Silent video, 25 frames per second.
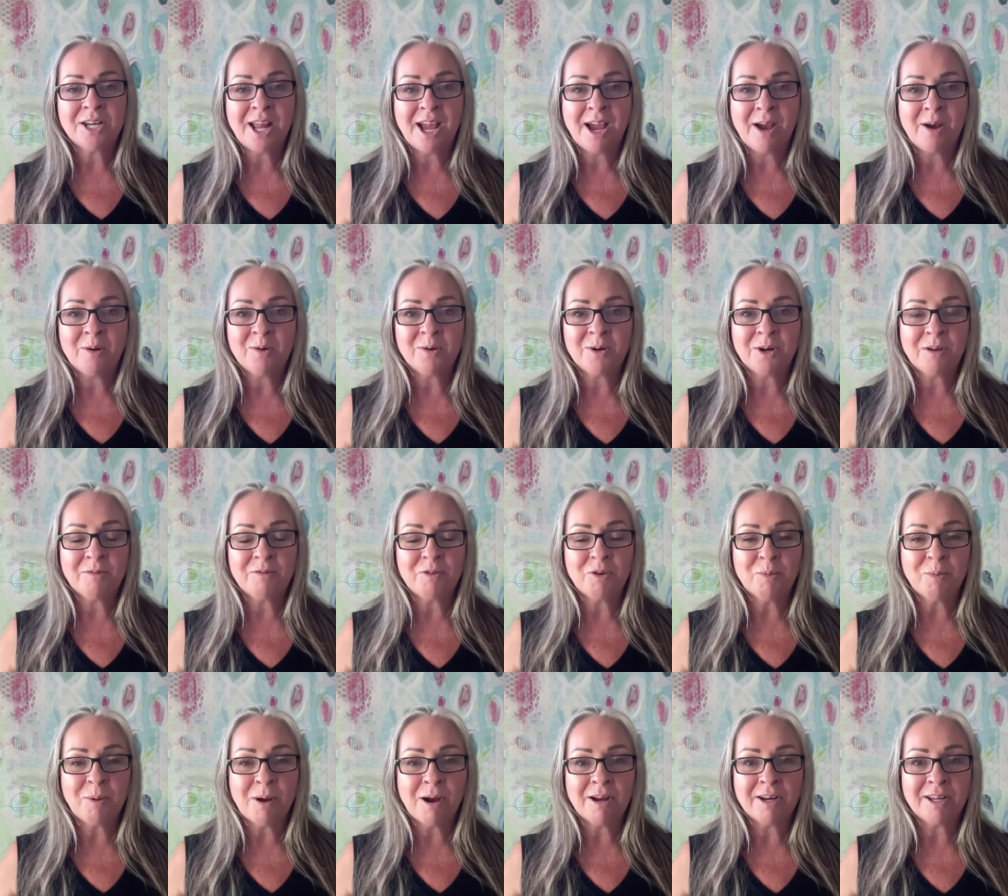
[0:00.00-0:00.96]
it out of
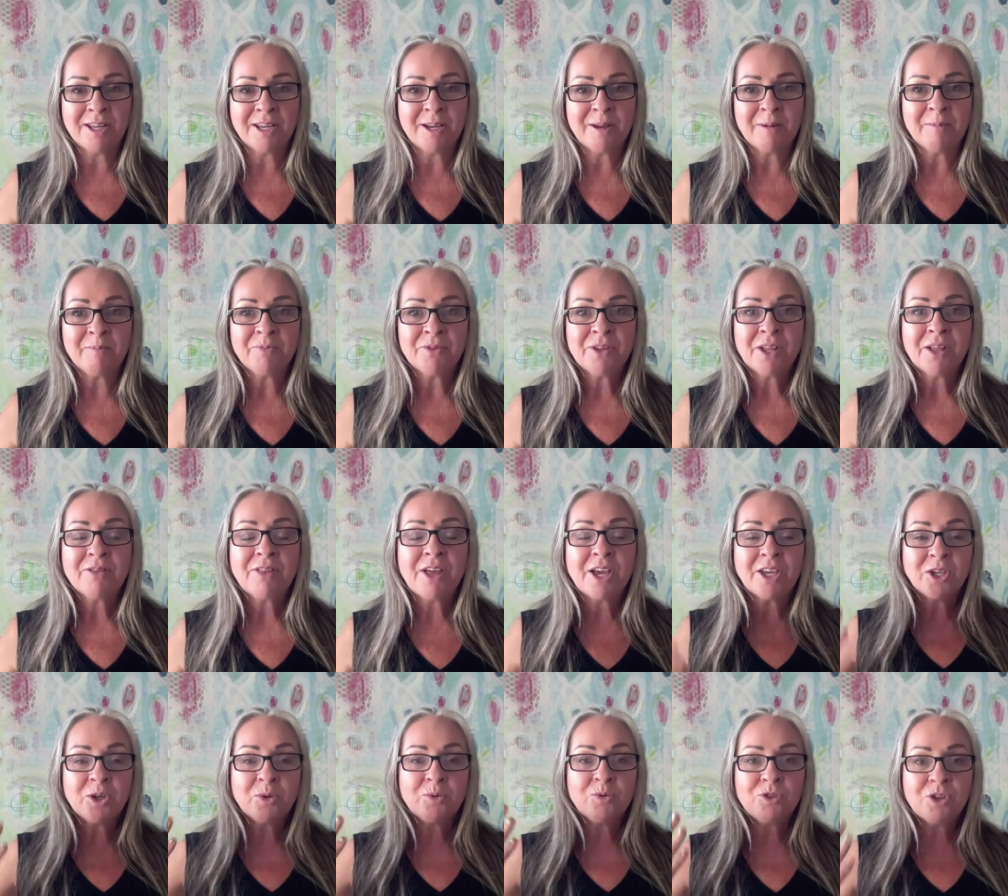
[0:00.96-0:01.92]
your body
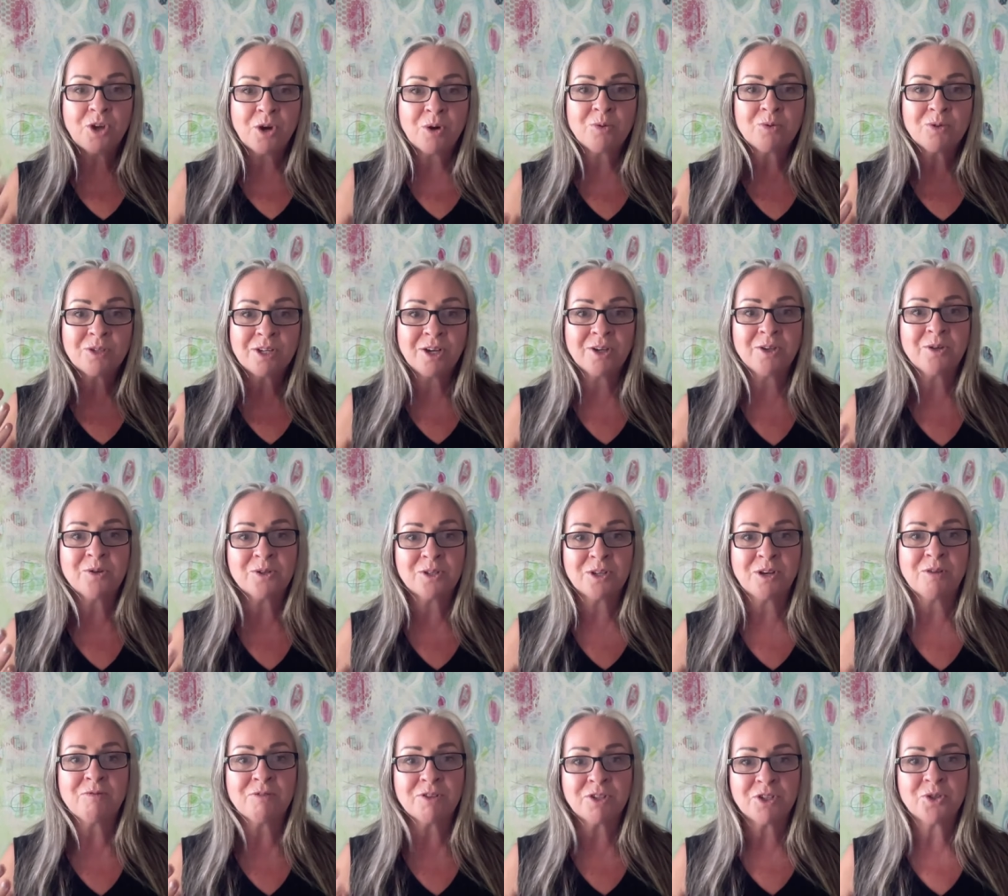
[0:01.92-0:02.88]
that you don't tell
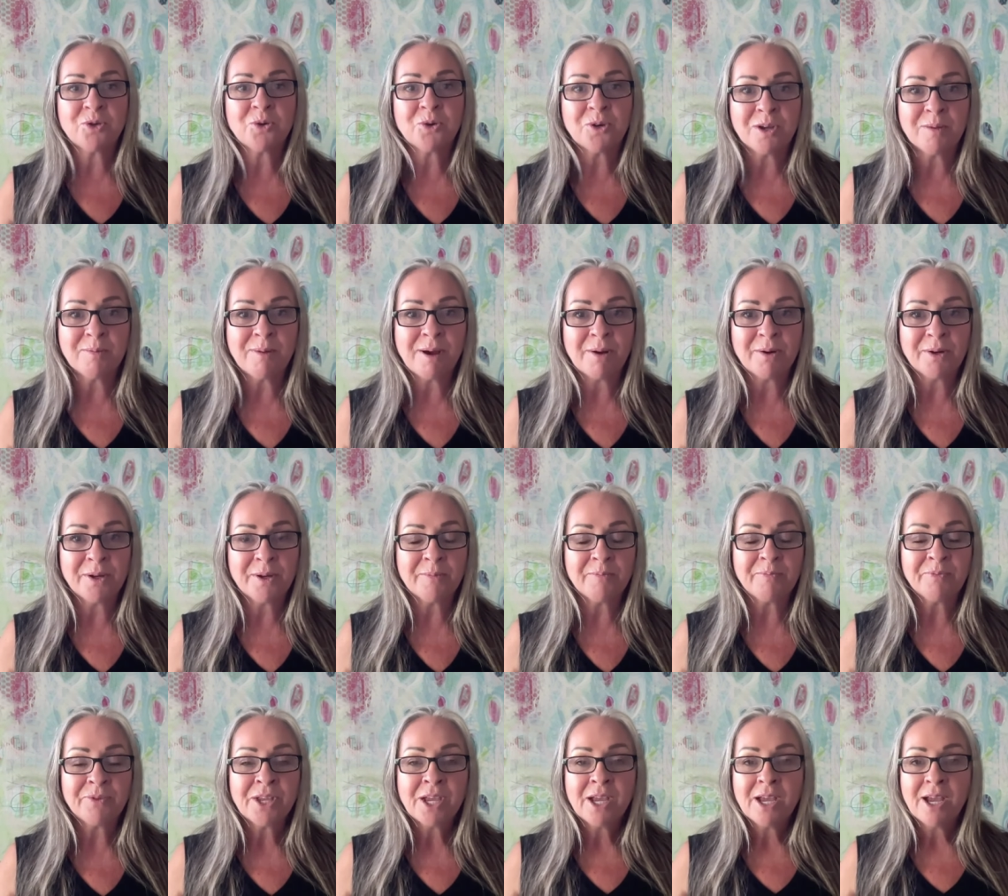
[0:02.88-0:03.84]
yourself a story about
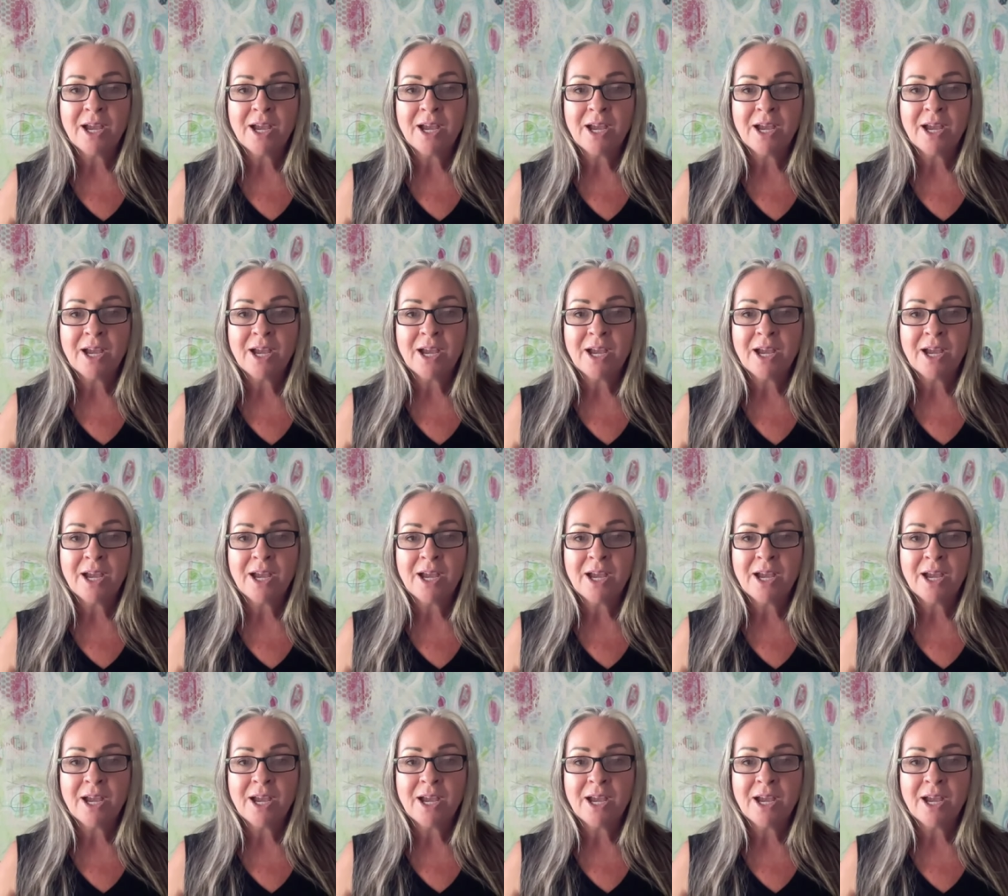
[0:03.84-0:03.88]
it.